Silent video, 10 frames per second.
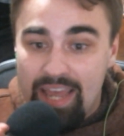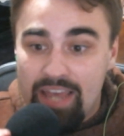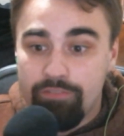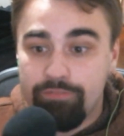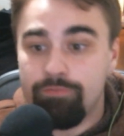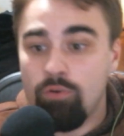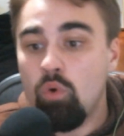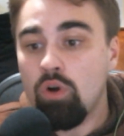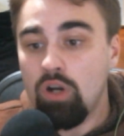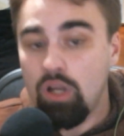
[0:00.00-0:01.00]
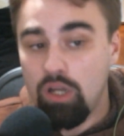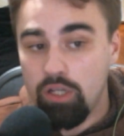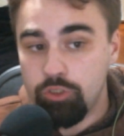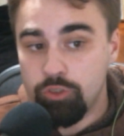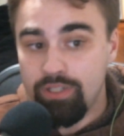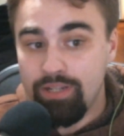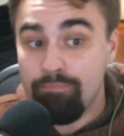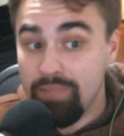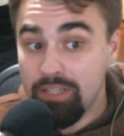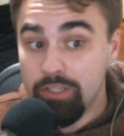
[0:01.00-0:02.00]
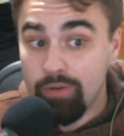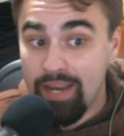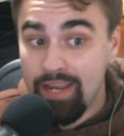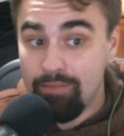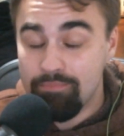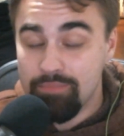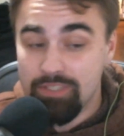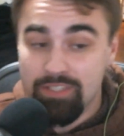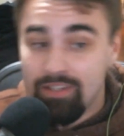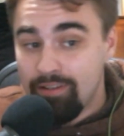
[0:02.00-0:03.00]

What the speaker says: at 400 milligrams,